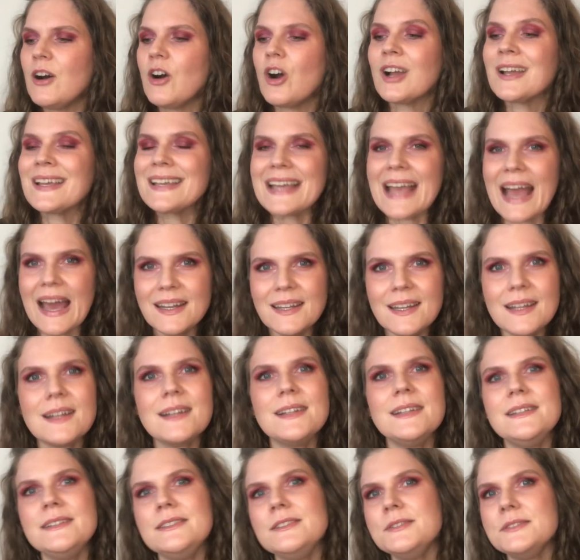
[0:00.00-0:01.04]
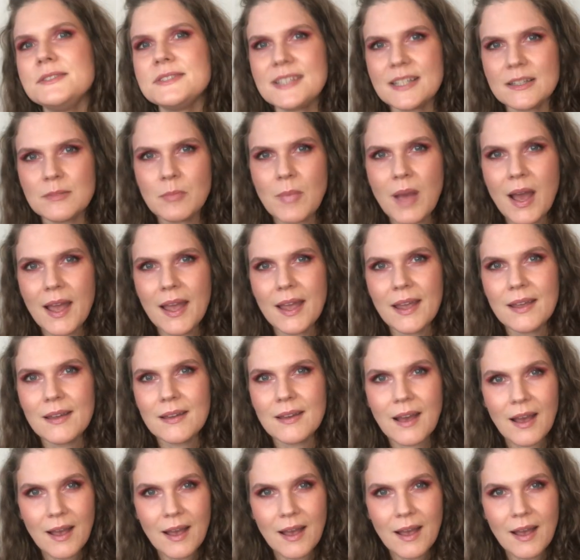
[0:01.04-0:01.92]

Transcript: organically using my